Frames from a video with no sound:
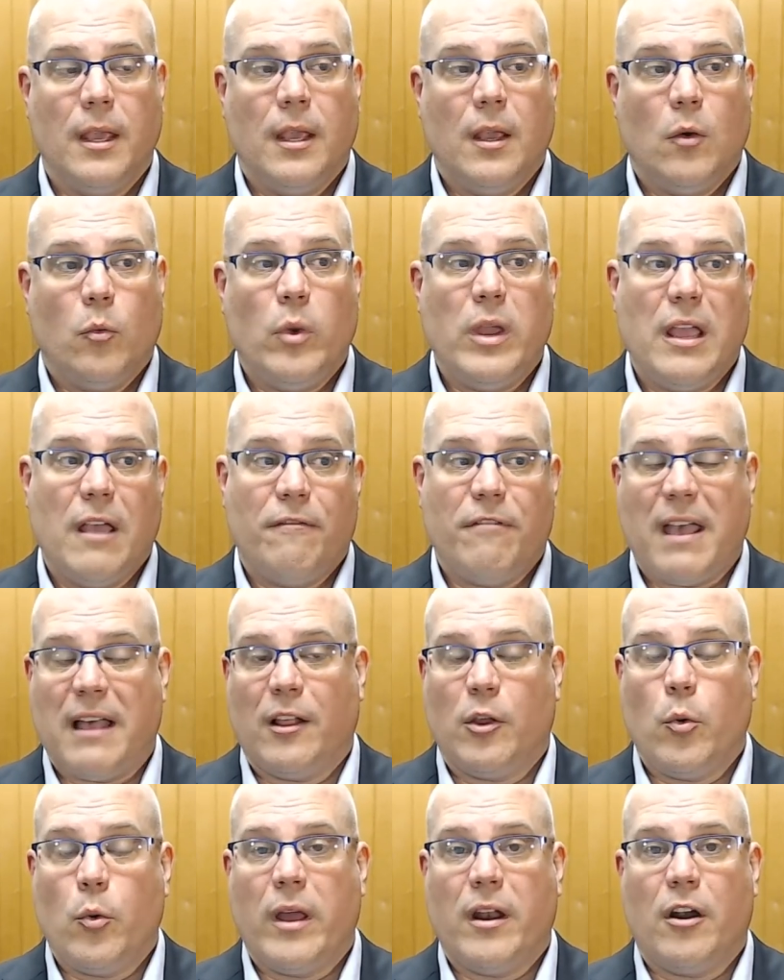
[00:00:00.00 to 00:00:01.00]
We
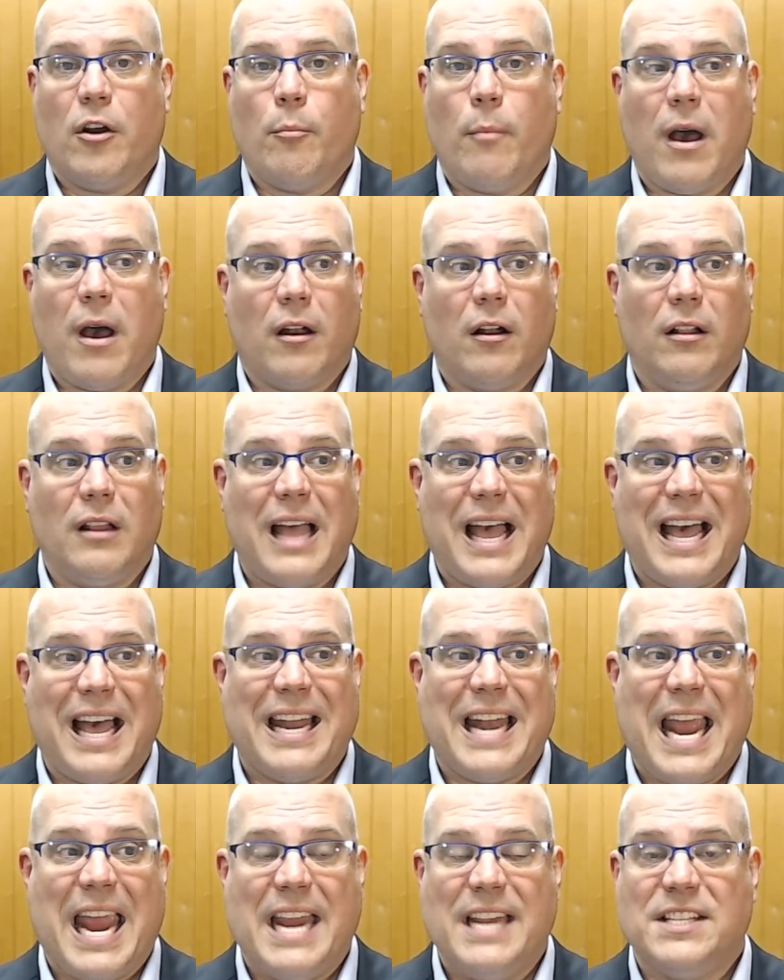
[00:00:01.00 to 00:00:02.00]
evaluated our model on
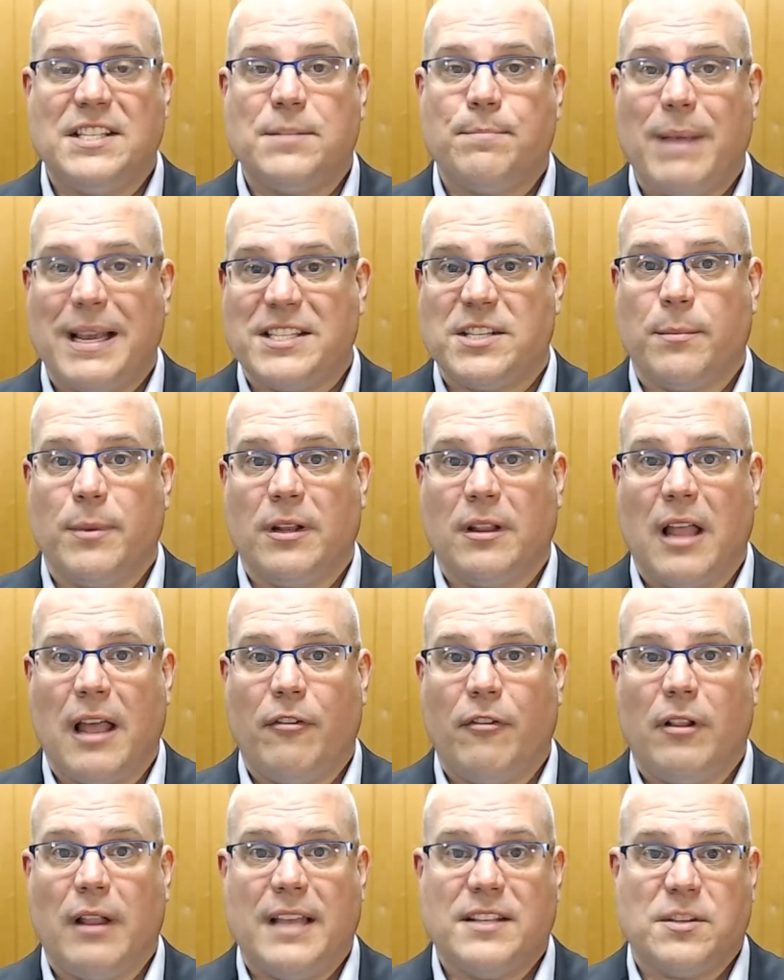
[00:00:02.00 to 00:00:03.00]
a specimen
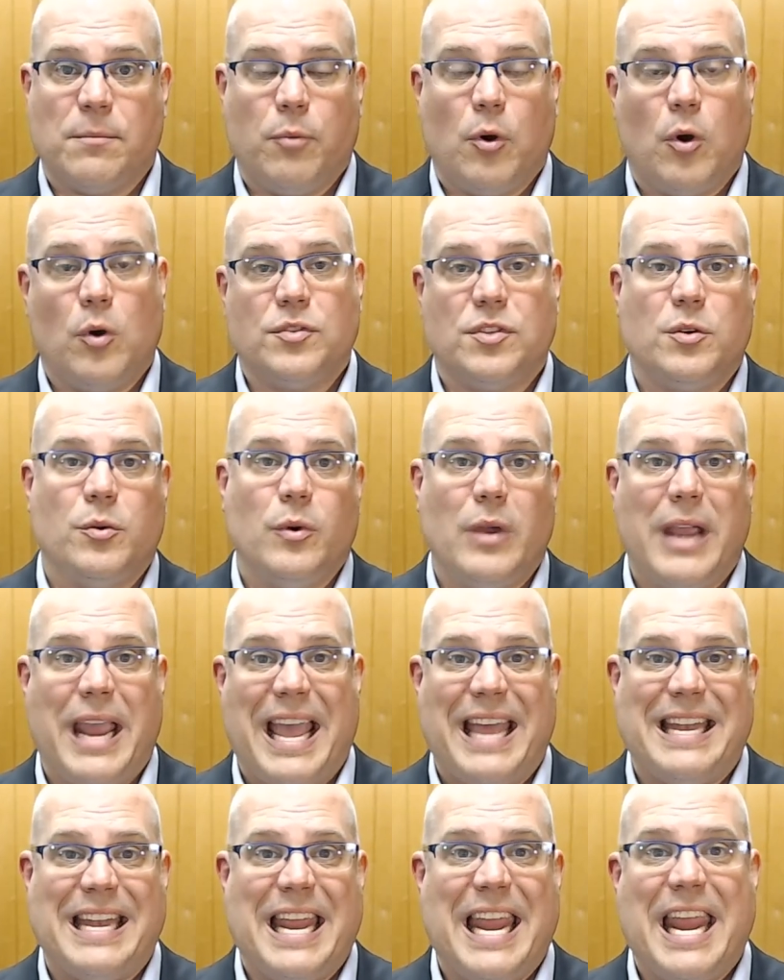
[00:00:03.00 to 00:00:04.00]
level as opposed to
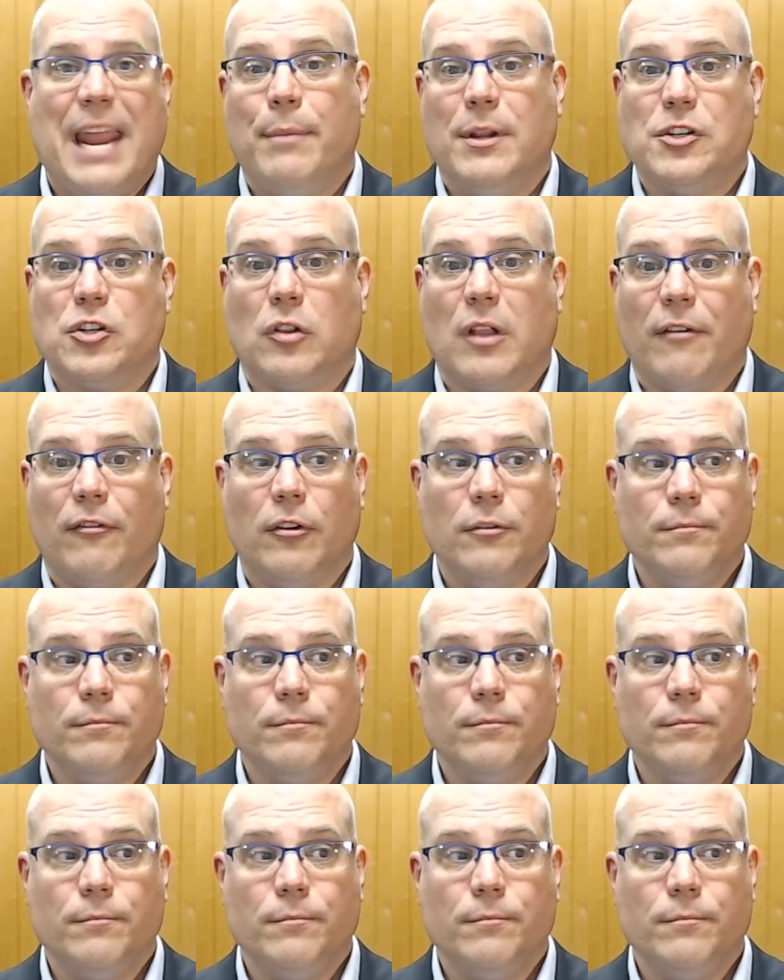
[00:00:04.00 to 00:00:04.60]
an image level.